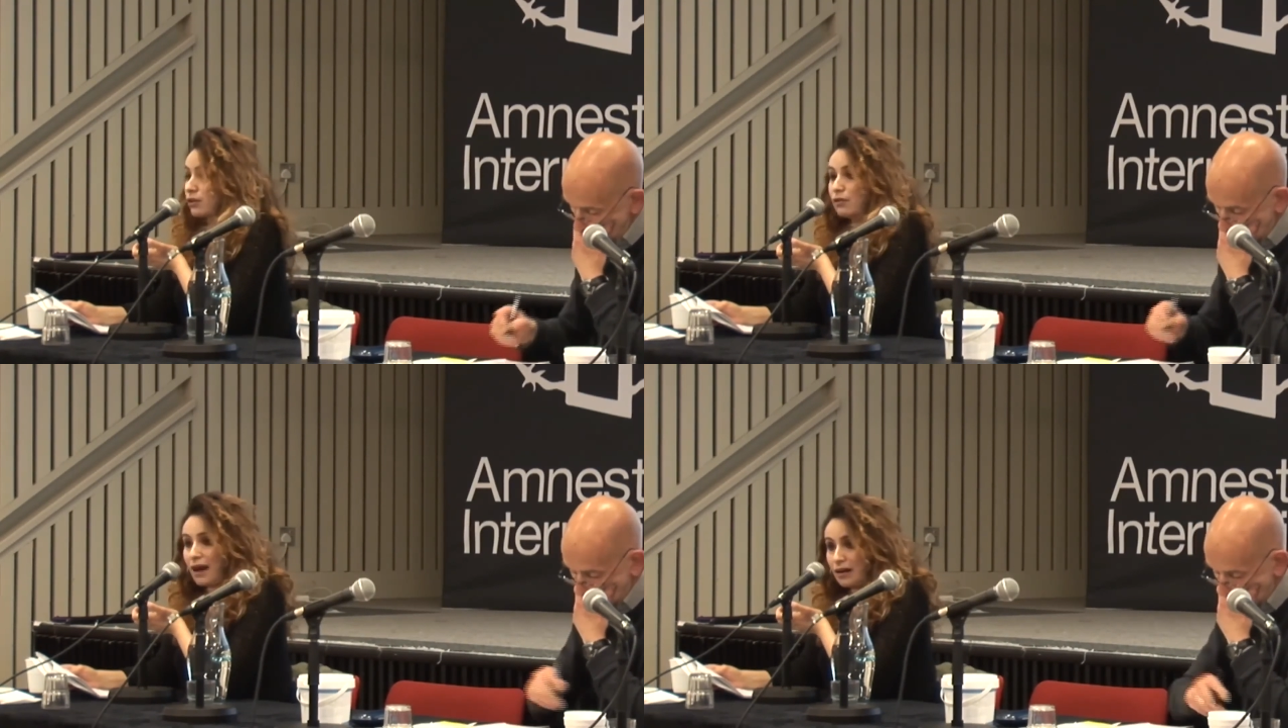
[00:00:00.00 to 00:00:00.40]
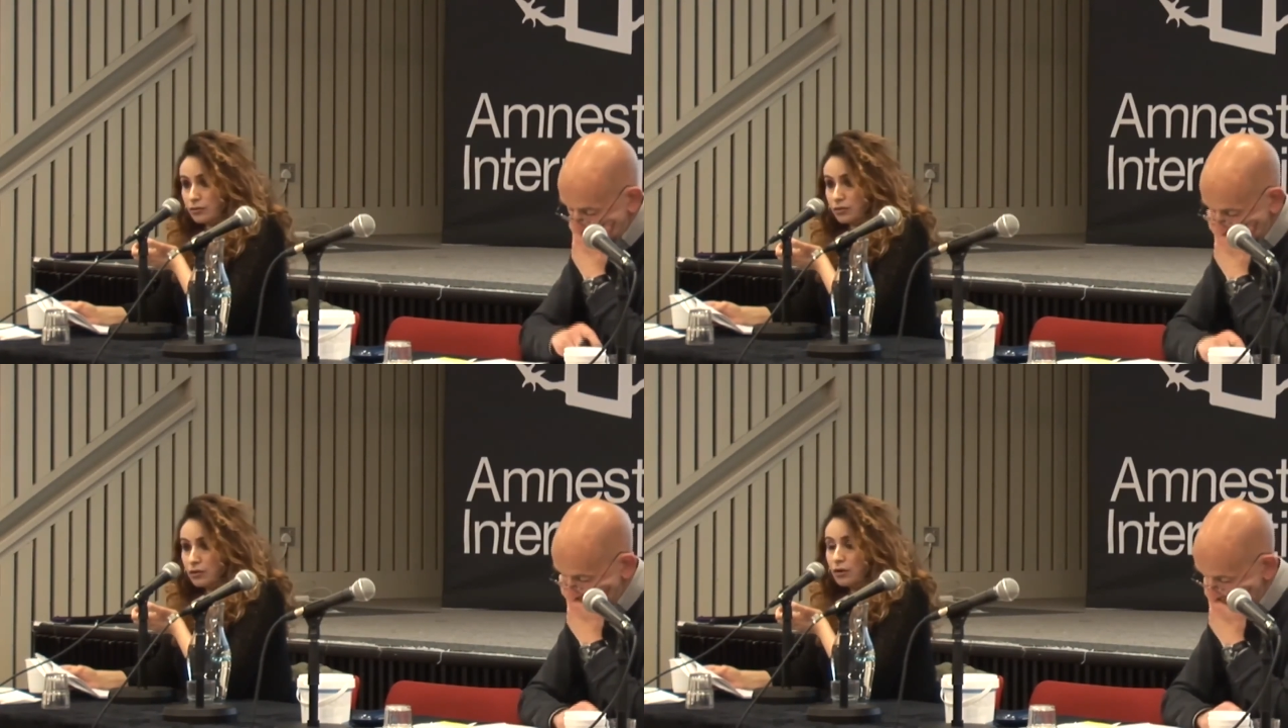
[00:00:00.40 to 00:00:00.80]
the
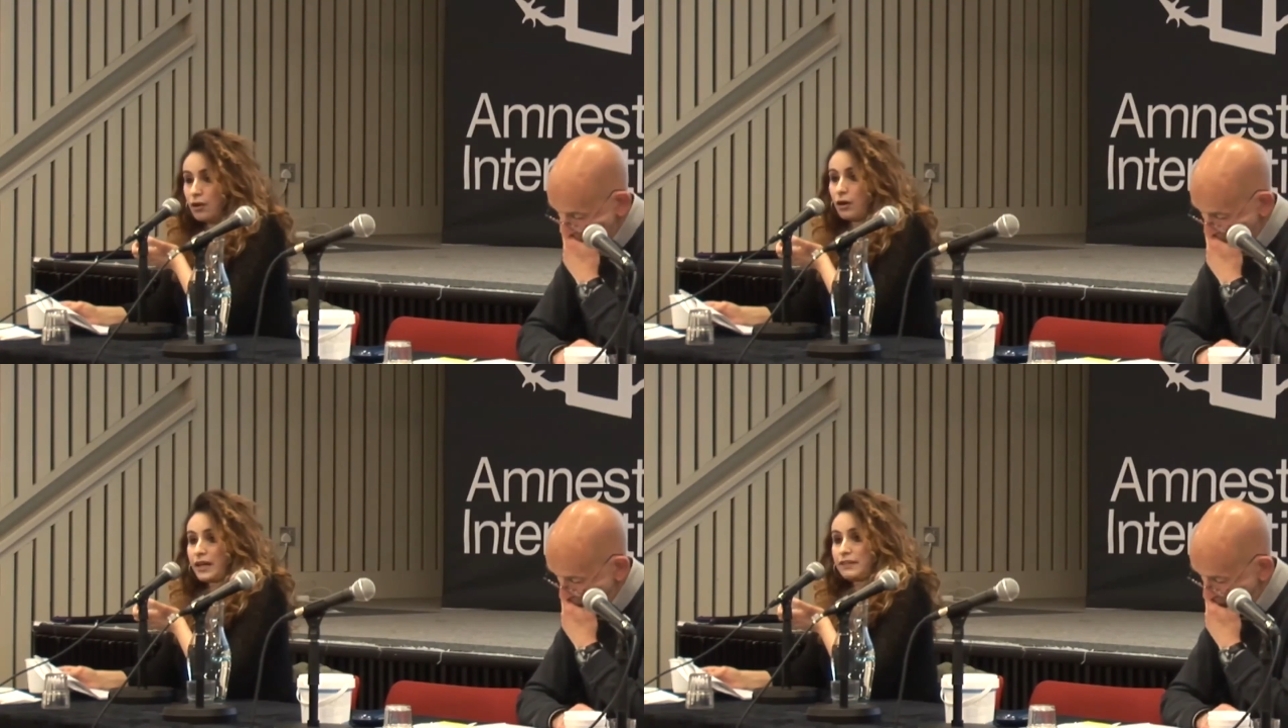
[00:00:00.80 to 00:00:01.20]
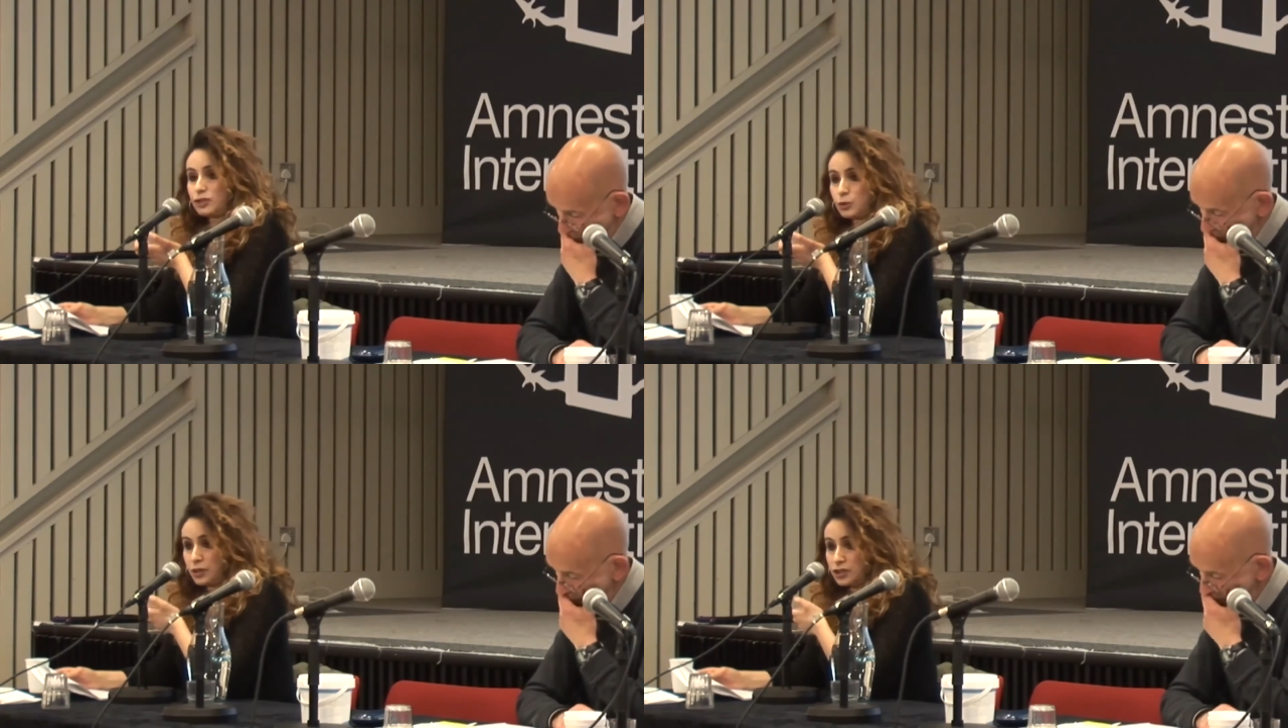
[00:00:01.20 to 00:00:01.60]
ground, if
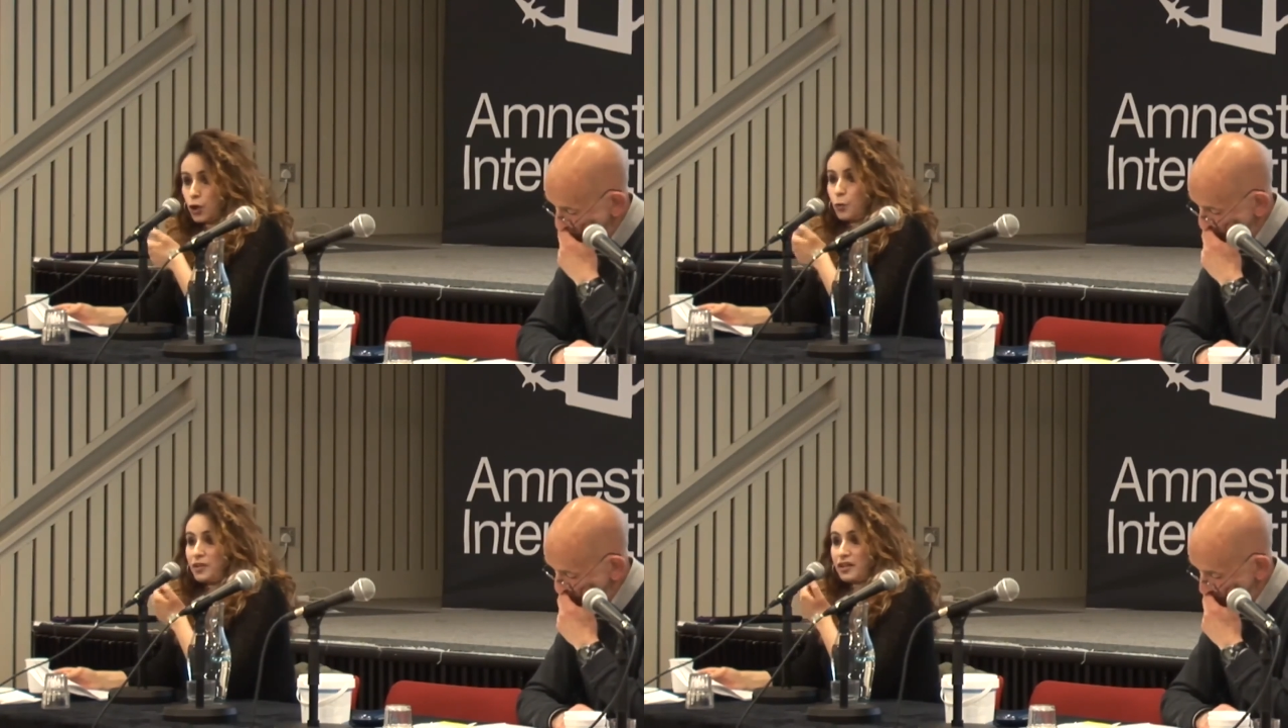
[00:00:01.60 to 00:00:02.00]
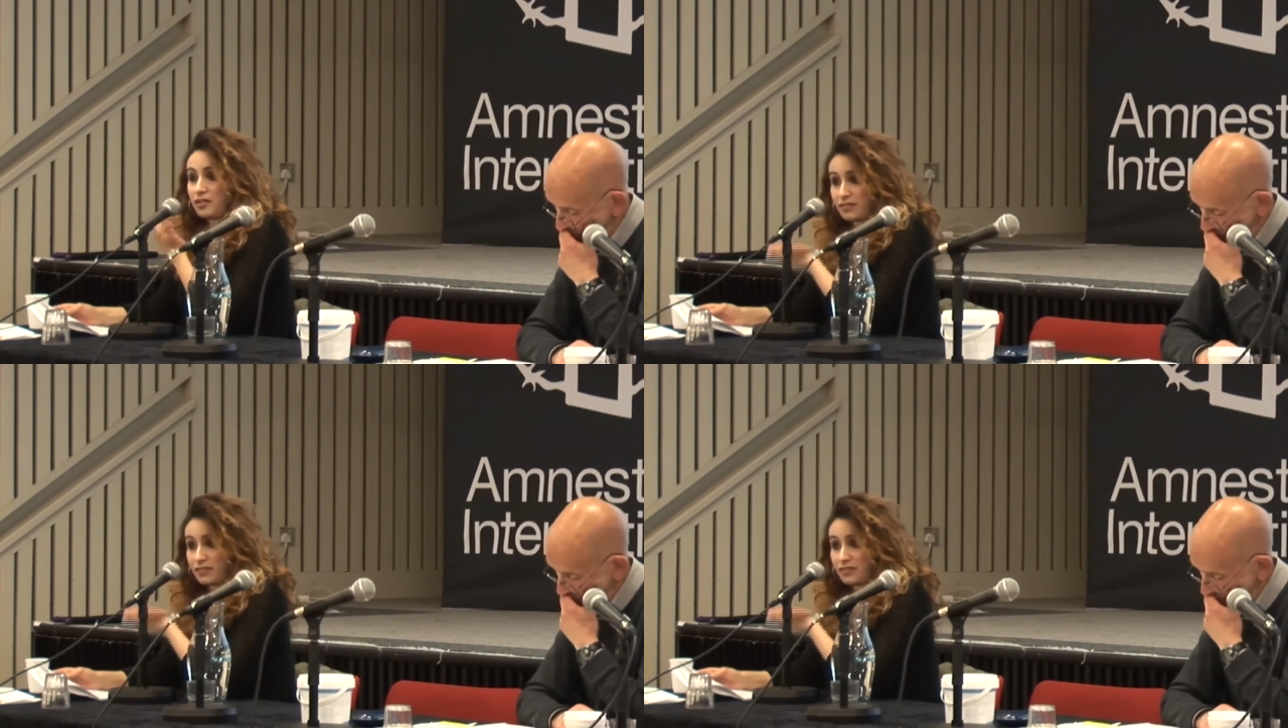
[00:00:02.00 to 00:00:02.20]
she were to open an